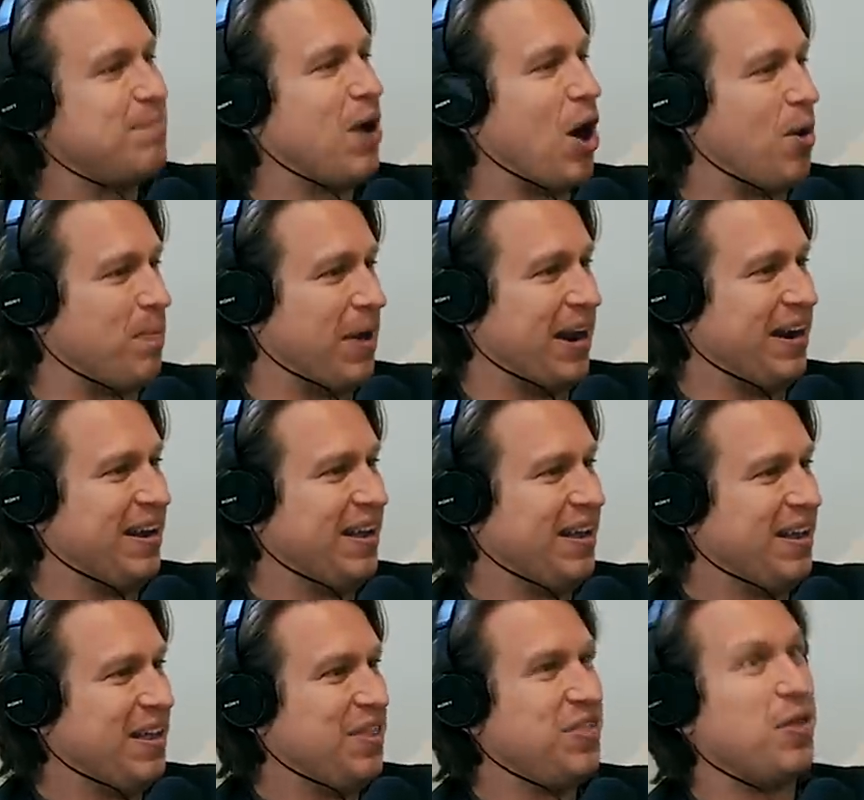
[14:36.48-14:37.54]
moment. Where it's
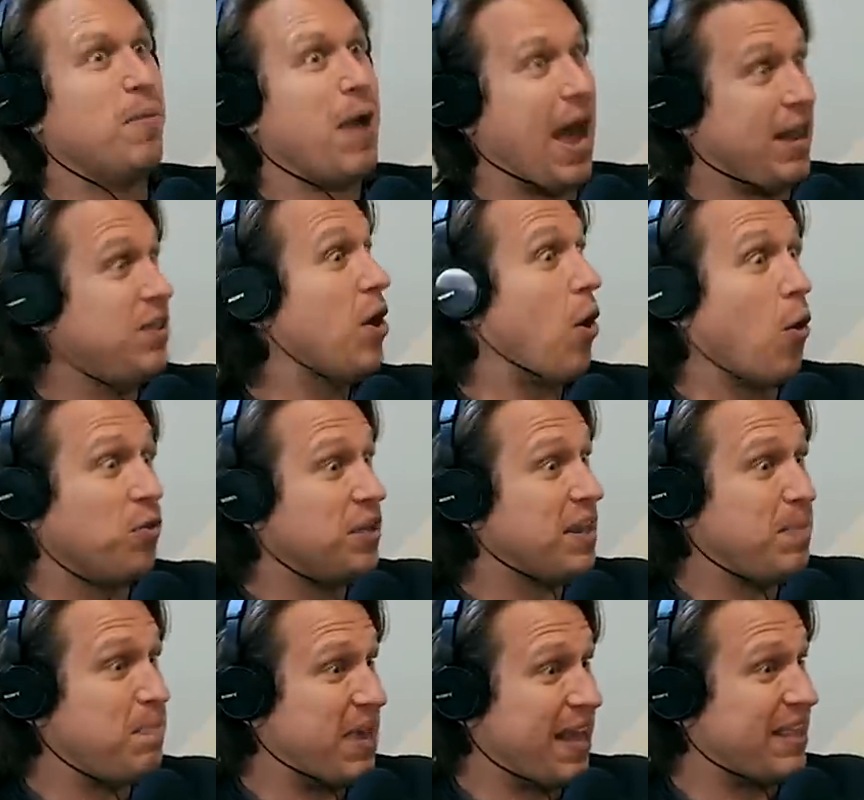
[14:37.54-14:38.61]
live. And the only
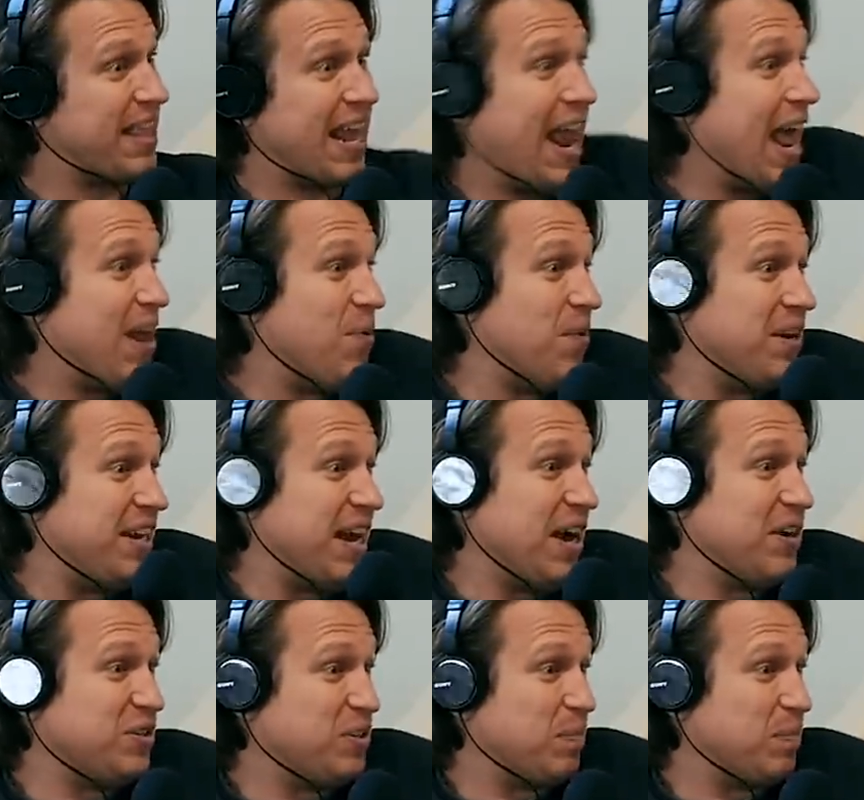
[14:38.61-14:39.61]
bit that anyone cares